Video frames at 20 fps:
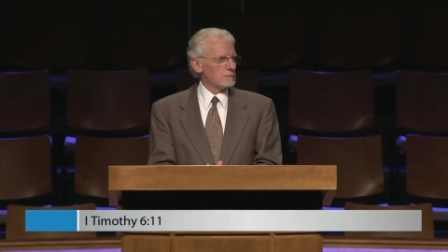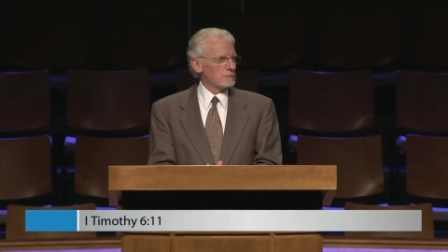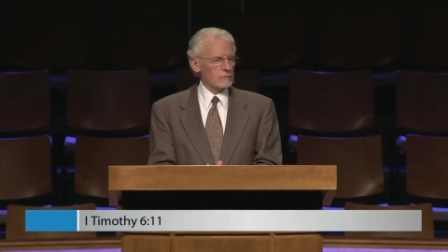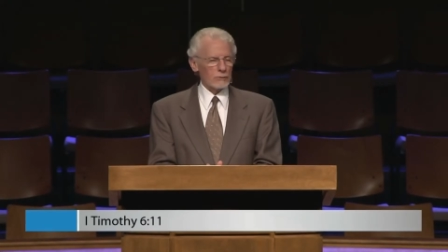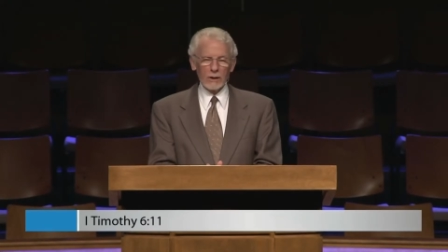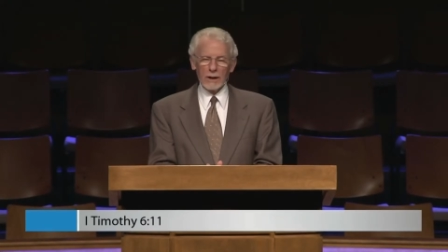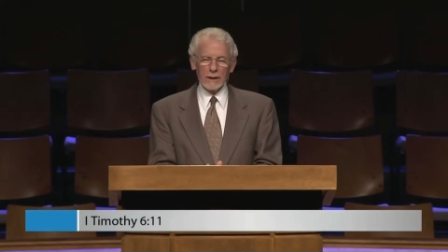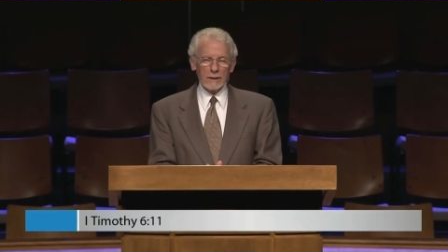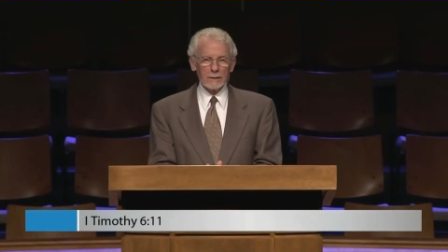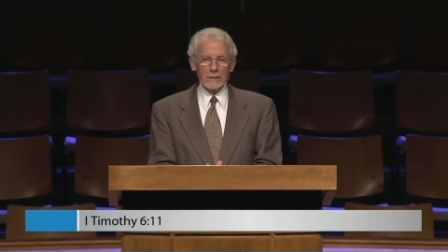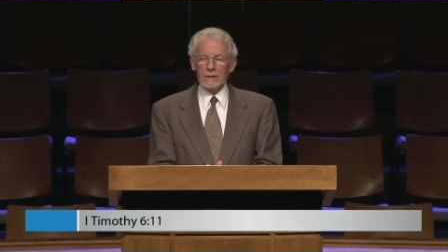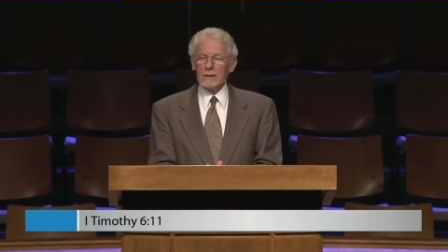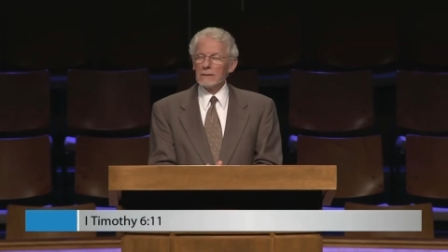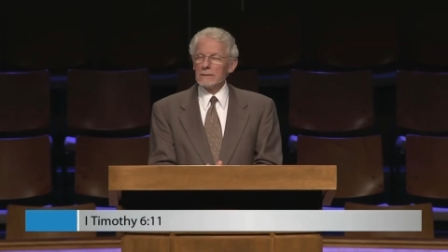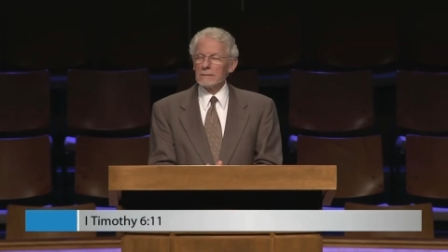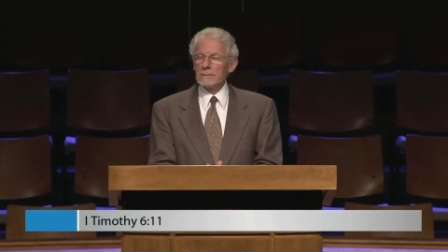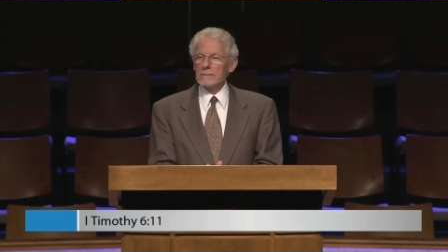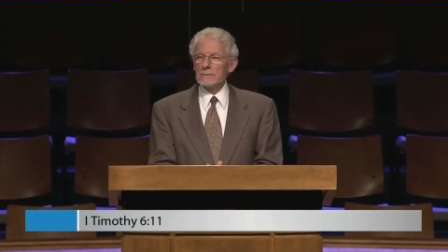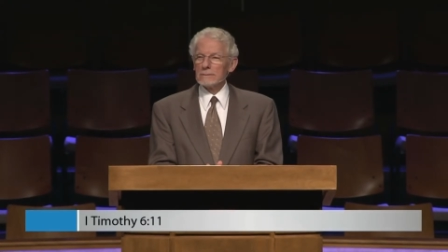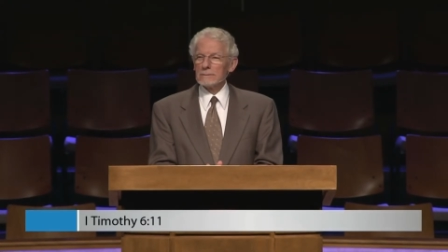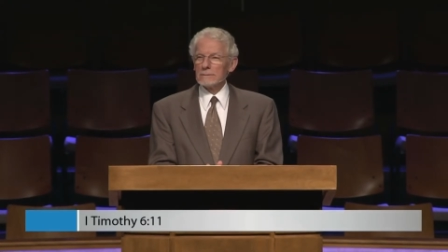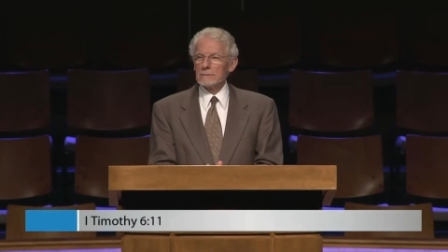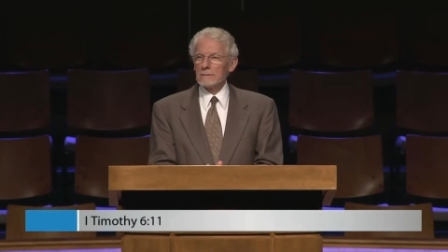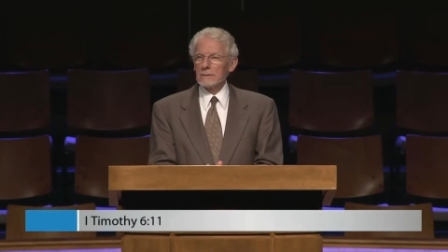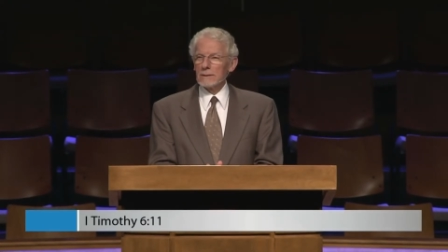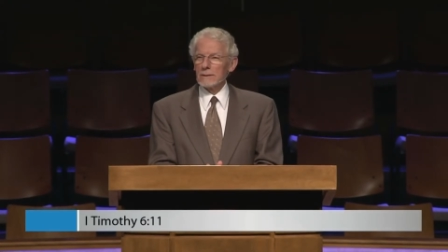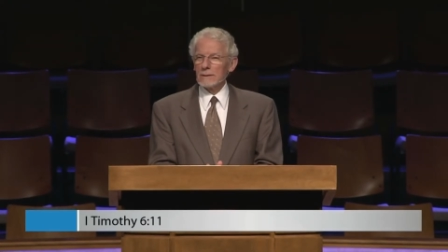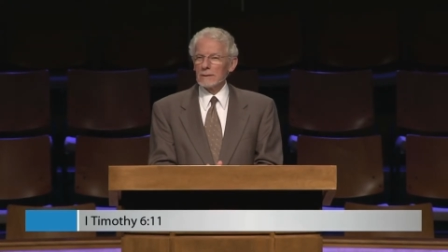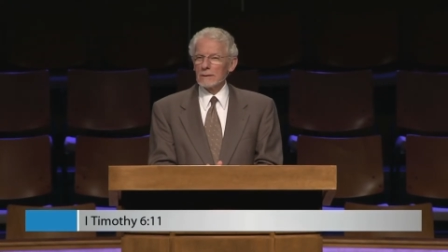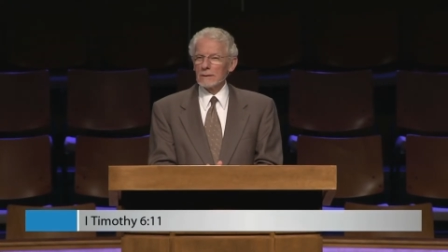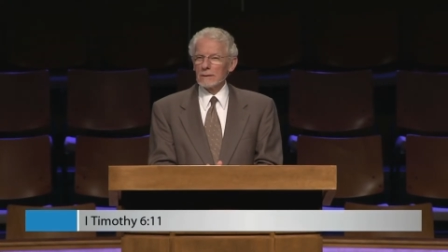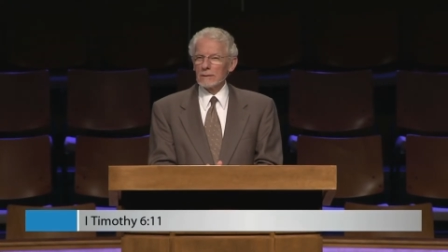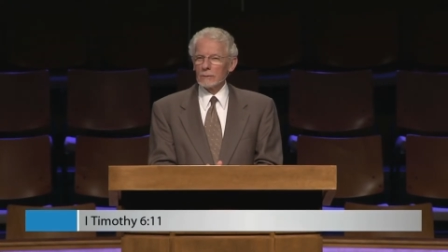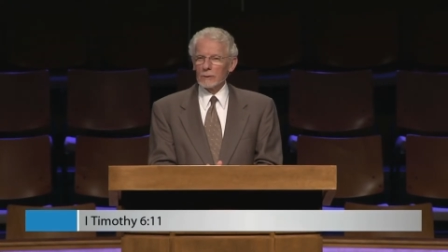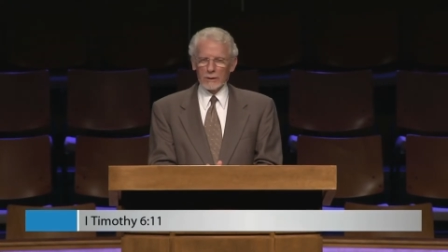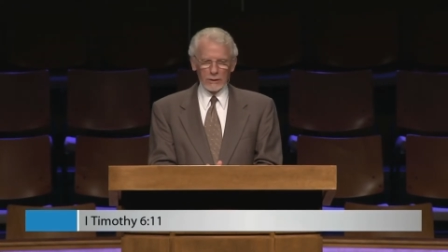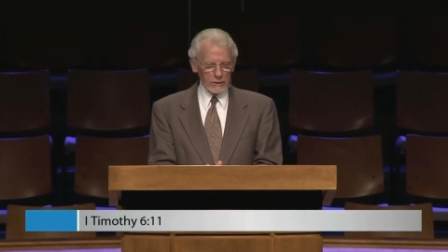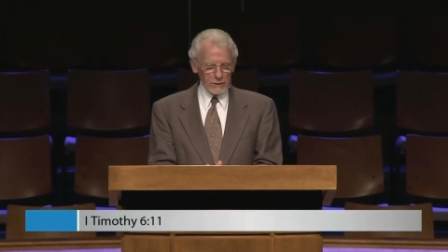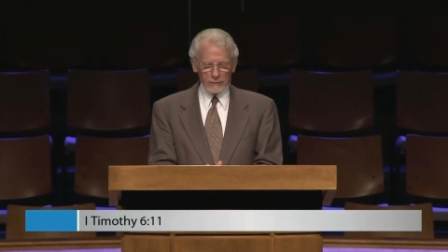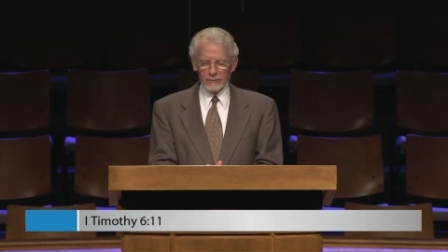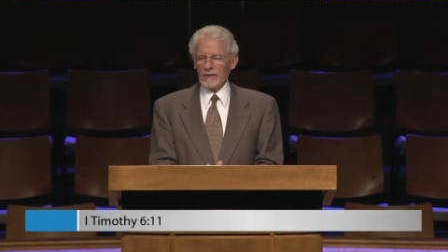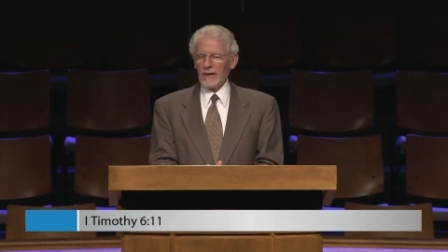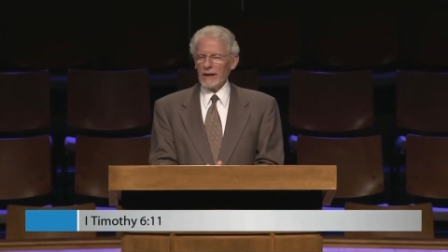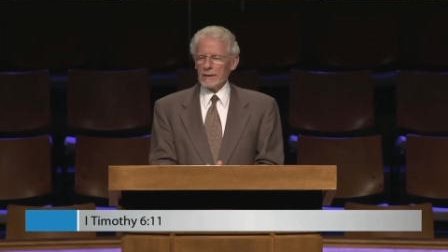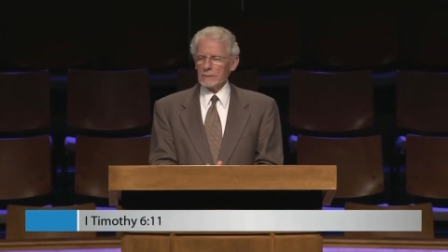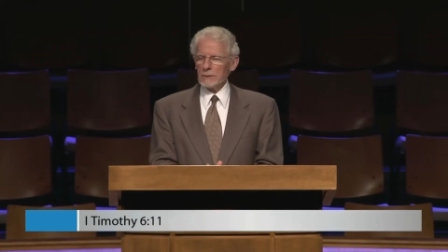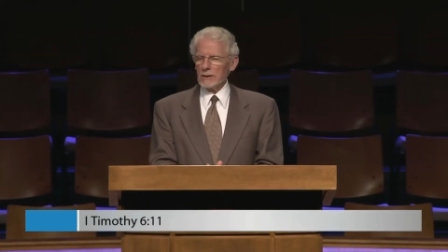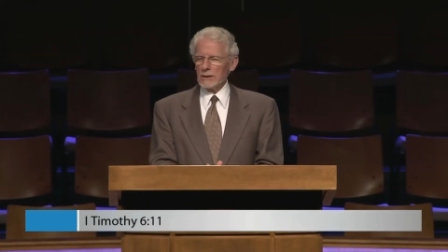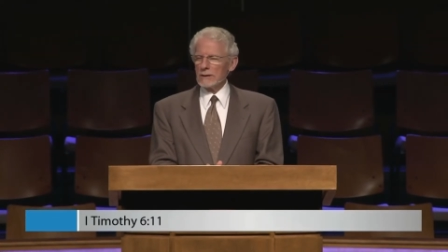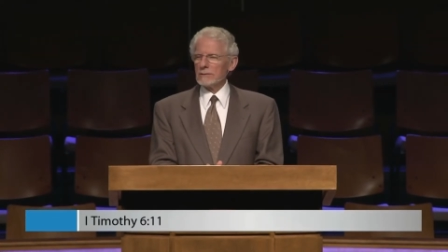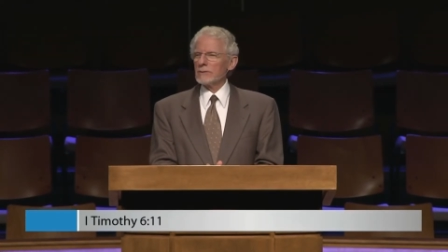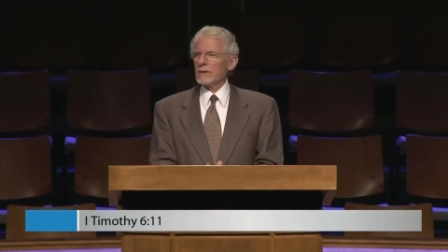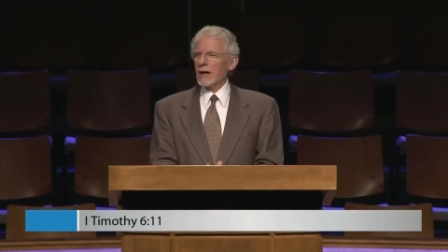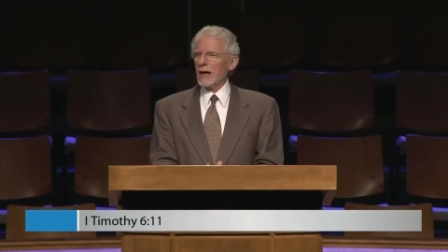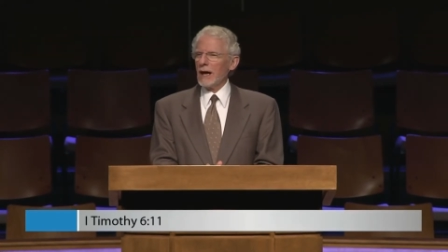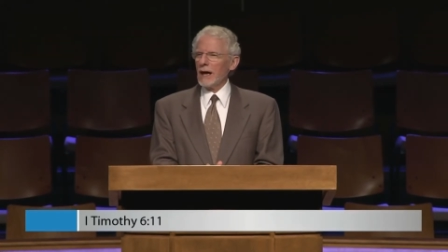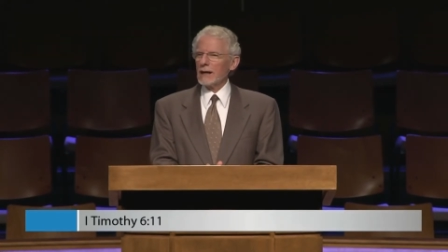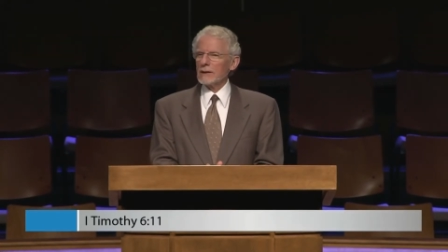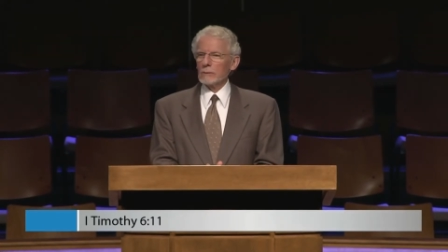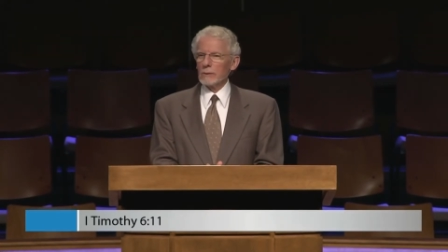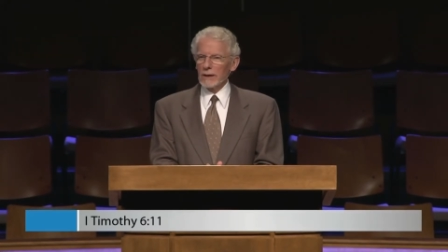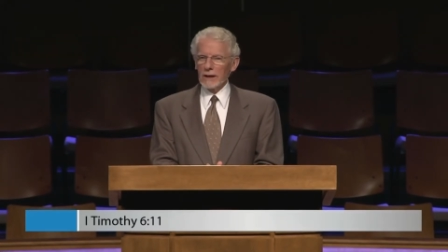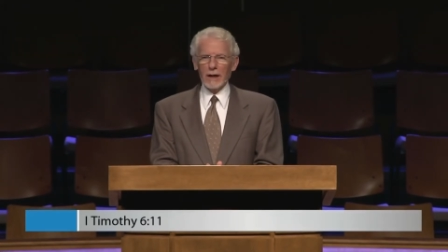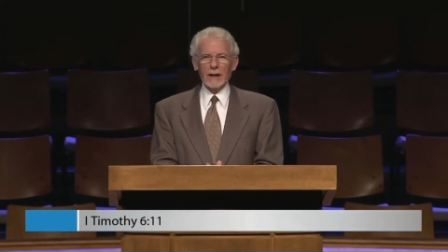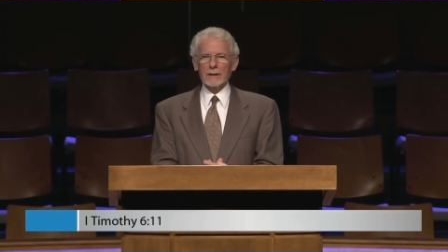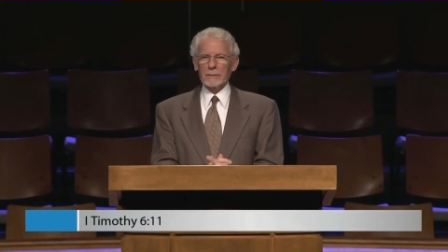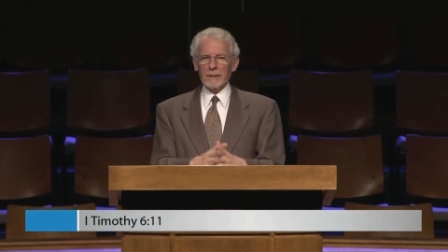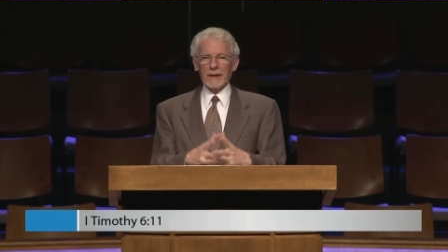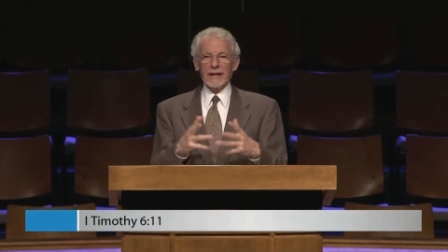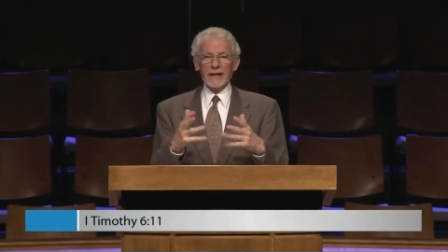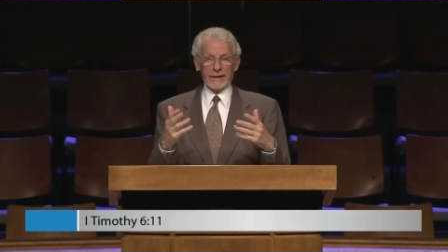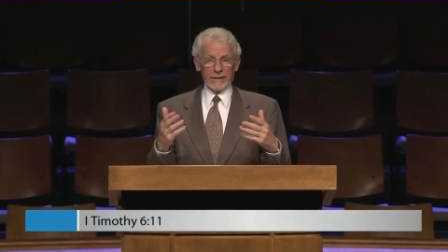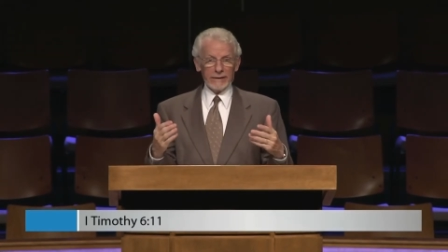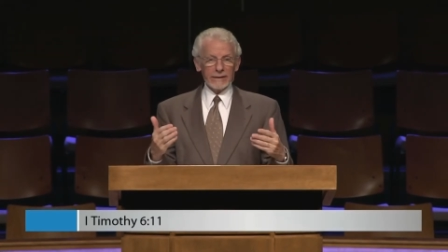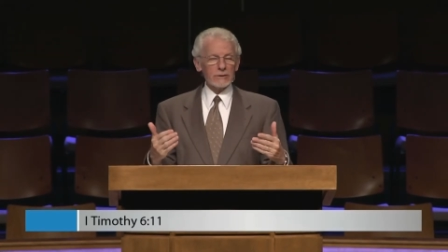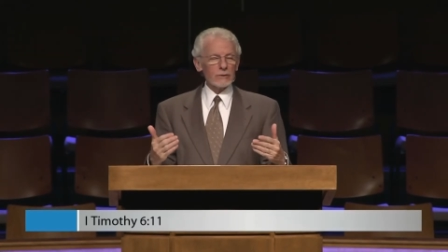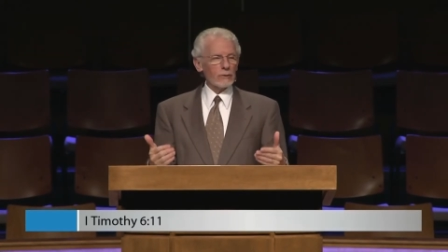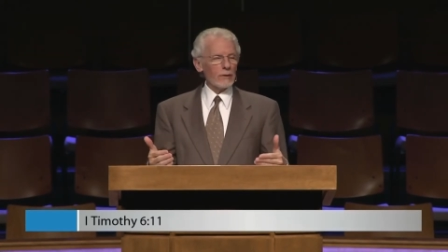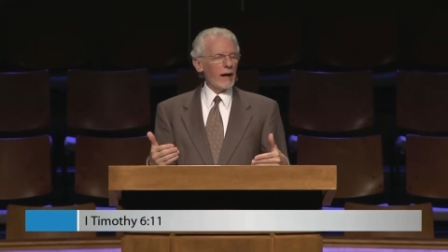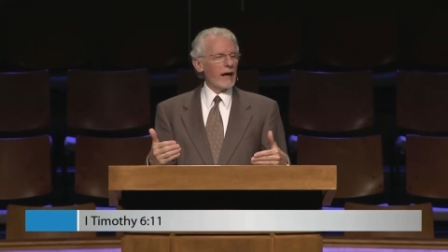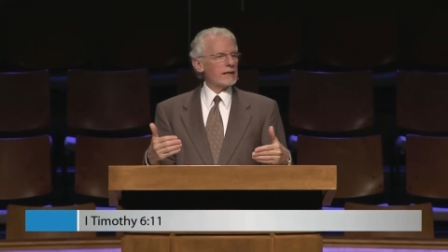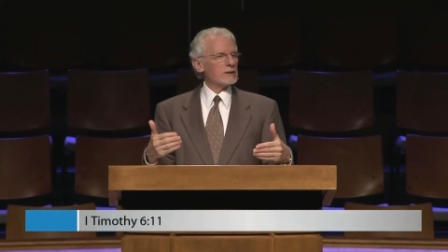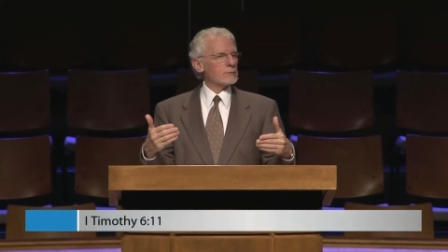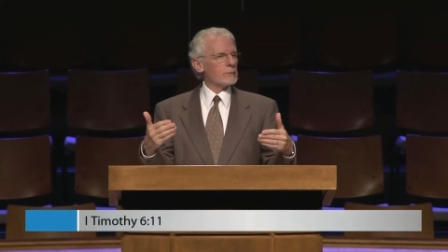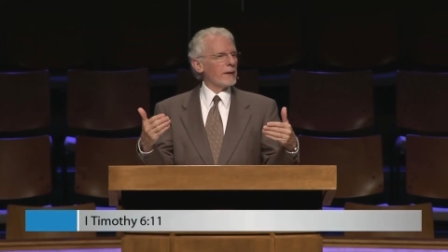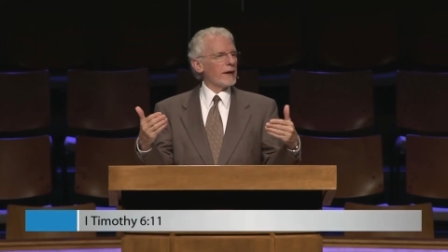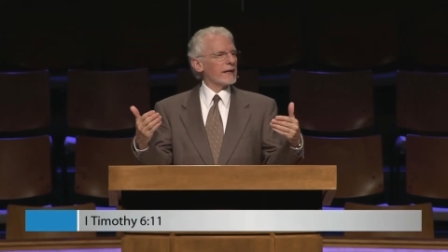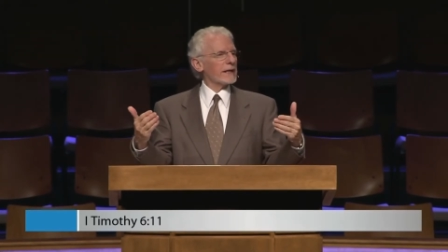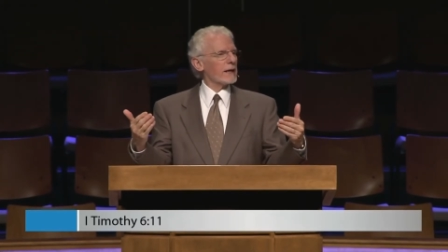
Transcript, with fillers: Well, we are the family of God. We ought to be characterized by